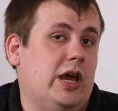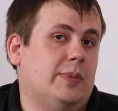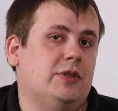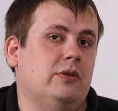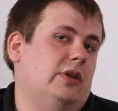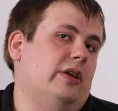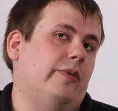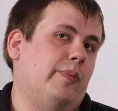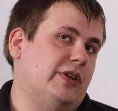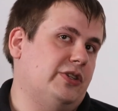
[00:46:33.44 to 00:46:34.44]
absolutely. If a
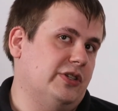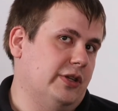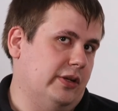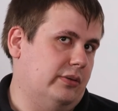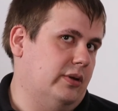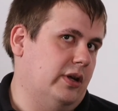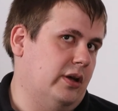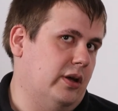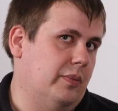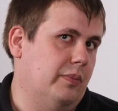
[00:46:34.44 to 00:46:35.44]
patch does not
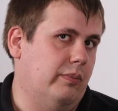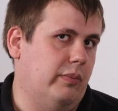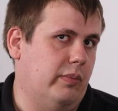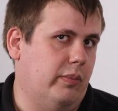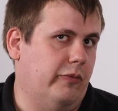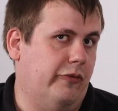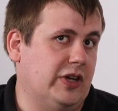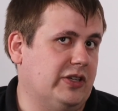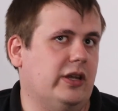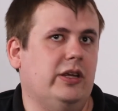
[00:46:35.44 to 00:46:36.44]

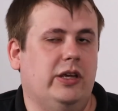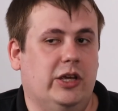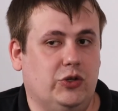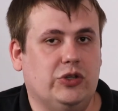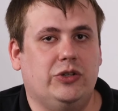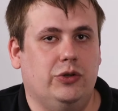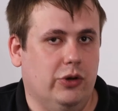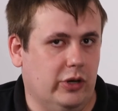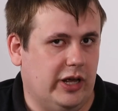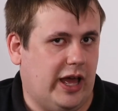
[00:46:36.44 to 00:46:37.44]
fix any issues that you
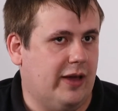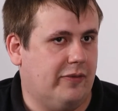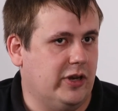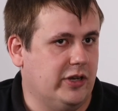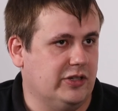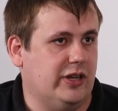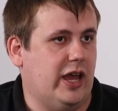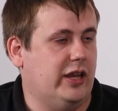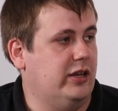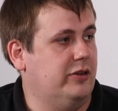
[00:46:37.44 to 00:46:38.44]
currently have, and it doesn't
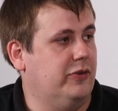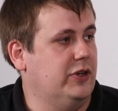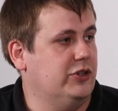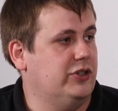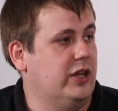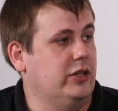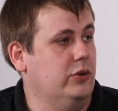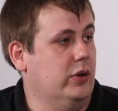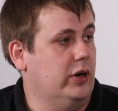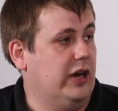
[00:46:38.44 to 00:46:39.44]
add any features that
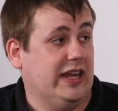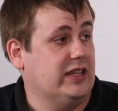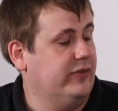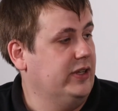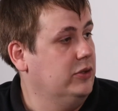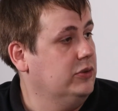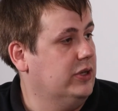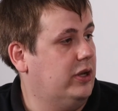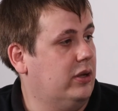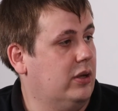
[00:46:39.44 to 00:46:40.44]
you are actively
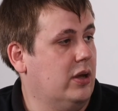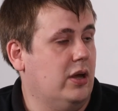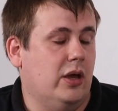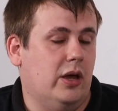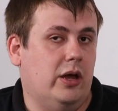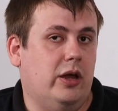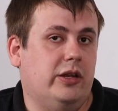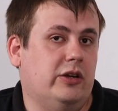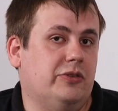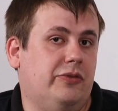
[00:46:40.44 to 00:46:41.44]
using,
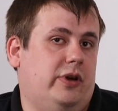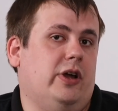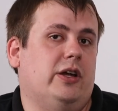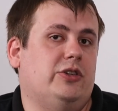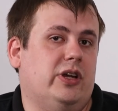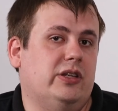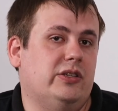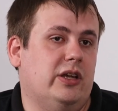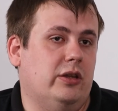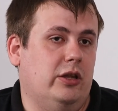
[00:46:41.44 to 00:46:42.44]
there's a very high chance
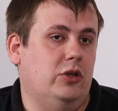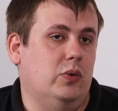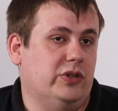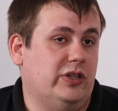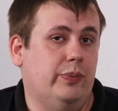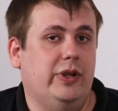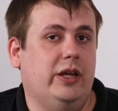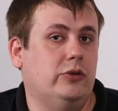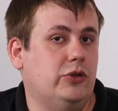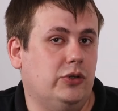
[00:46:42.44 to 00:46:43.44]
that you are simply
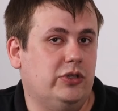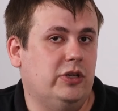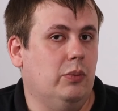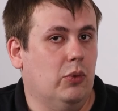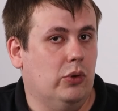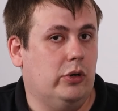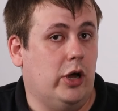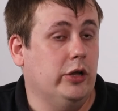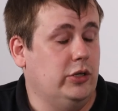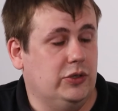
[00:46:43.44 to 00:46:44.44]
introducing more
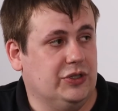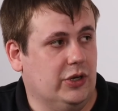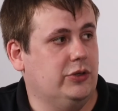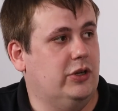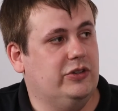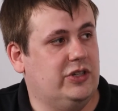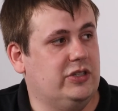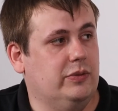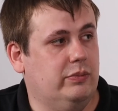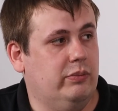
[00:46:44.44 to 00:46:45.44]
unused code to your
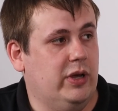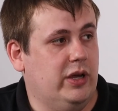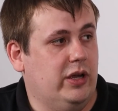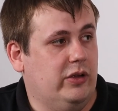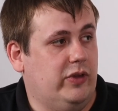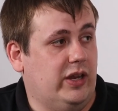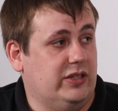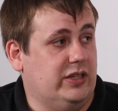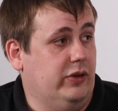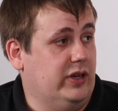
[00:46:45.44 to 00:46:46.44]
system that is
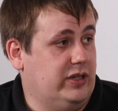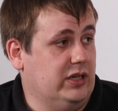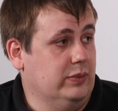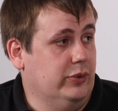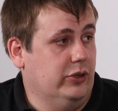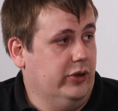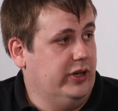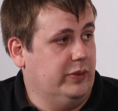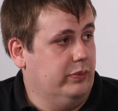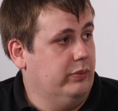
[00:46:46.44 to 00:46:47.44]
still accessible and
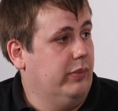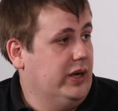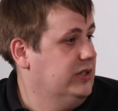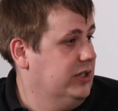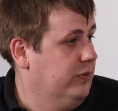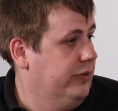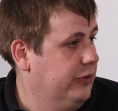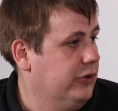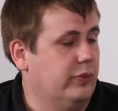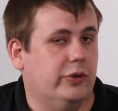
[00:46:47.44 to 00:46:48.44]
that might still be
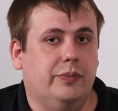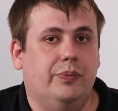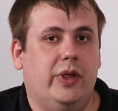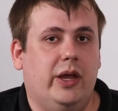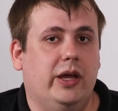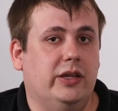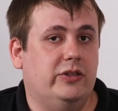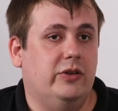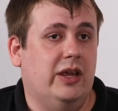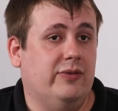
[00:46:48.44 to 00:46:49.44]
vulnerable,
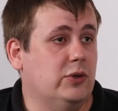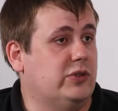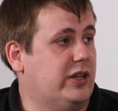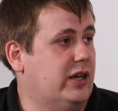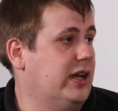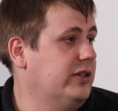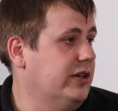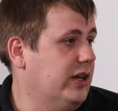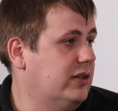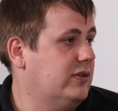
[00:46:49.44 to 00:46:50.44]
and if used at a later
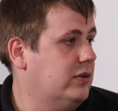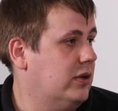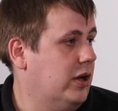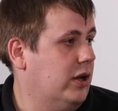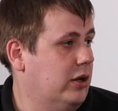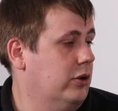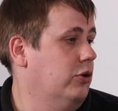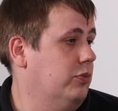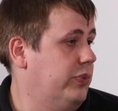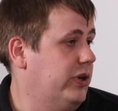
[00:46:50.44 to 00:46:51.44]
date,
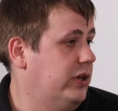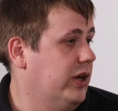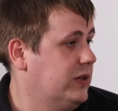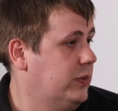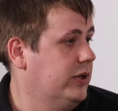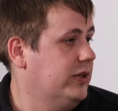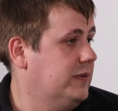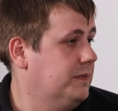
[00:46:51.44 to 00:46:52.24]
could be exploited.